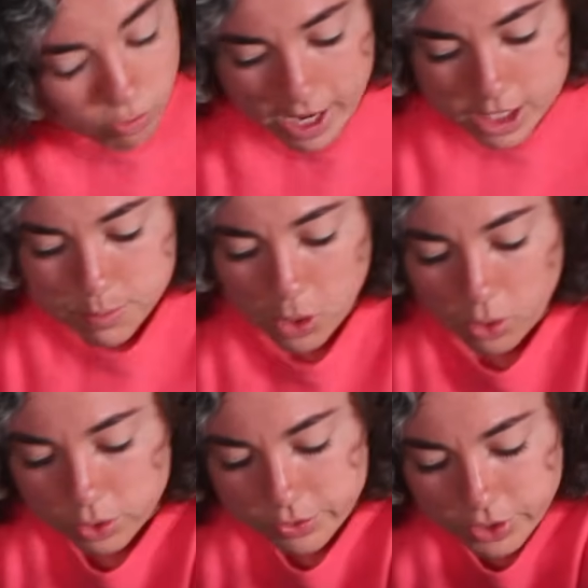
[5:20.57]
grasp
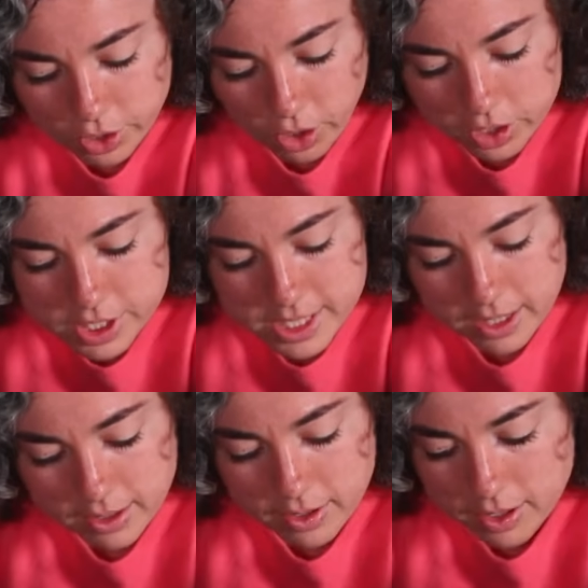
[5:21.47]
hold of the car
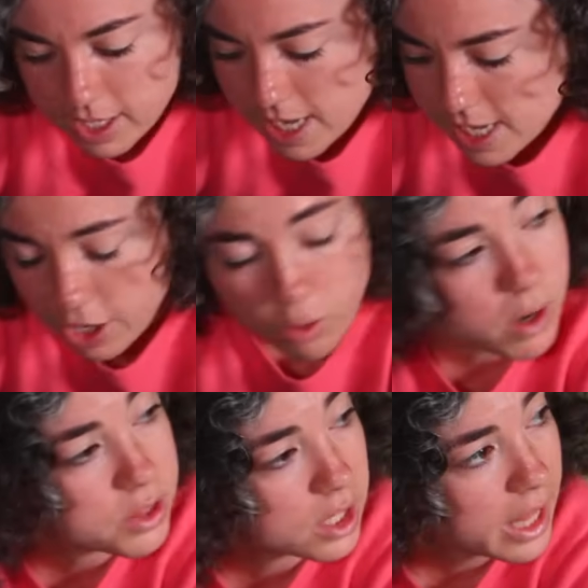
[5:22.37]
seat near
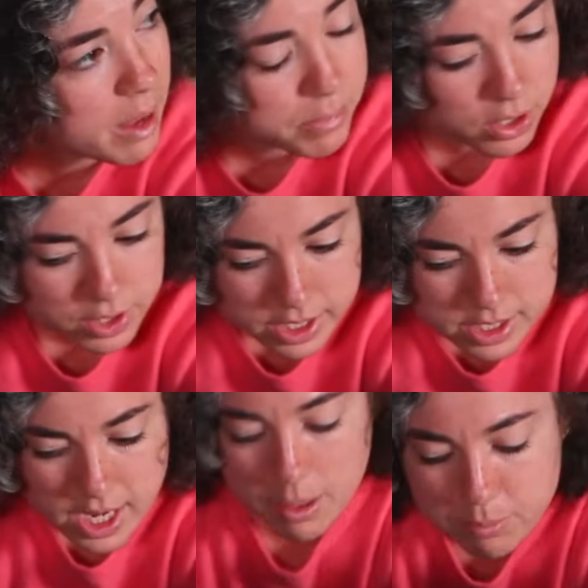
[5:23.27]
where the lap belt
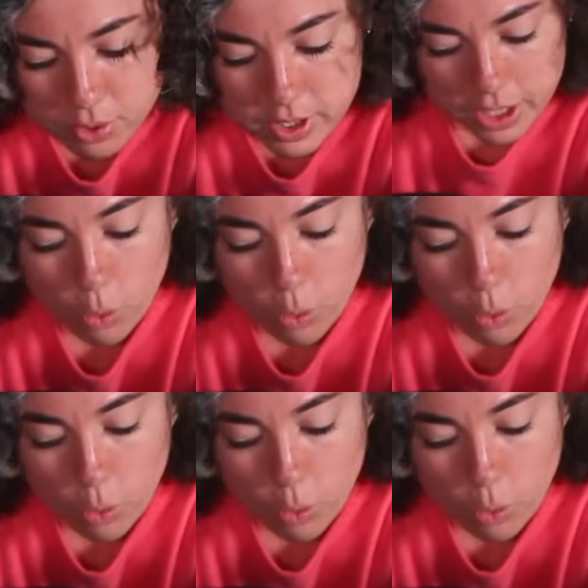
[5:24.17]
is and pull it